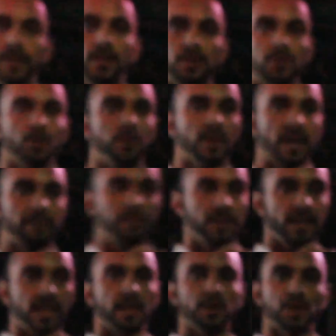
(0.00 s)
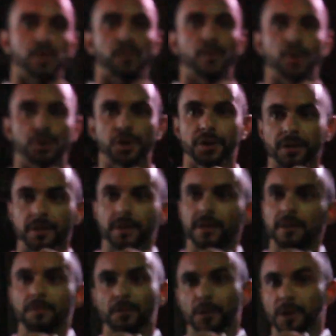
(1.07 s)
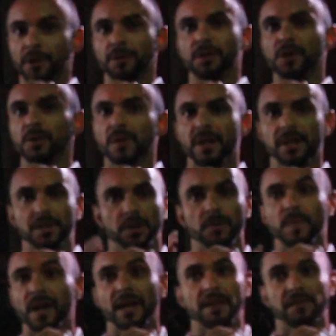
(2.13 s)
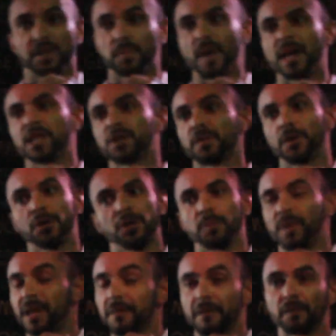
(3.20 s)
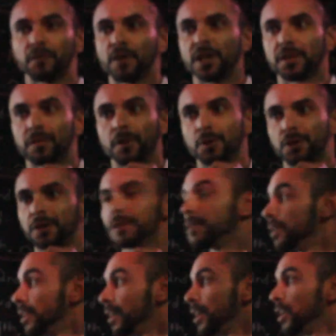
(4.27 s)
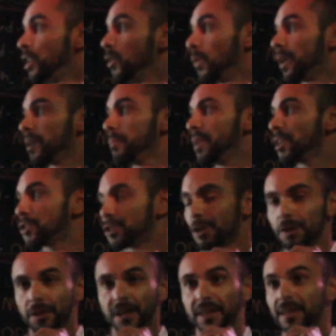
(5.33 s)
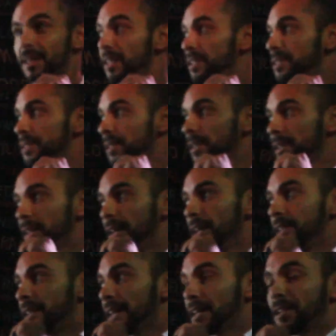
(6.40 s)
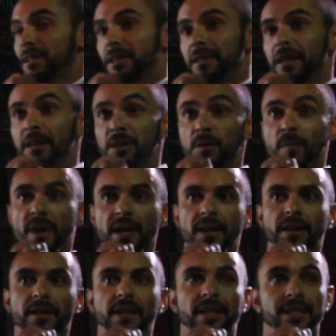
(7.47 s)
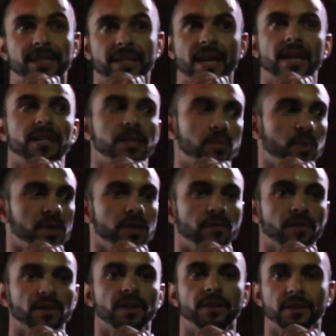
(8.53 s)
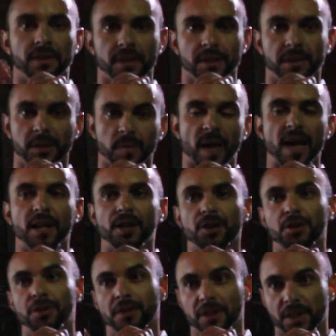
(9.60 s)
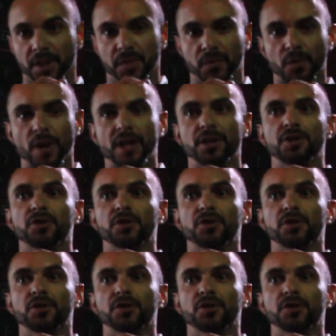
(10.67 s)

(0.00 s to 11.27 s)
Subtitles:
So you have an English version, for you're in the US, you might have a Spanish version, you may have a French version. You want to make sure that in your meta it says specifically, this is Spanish, this is French,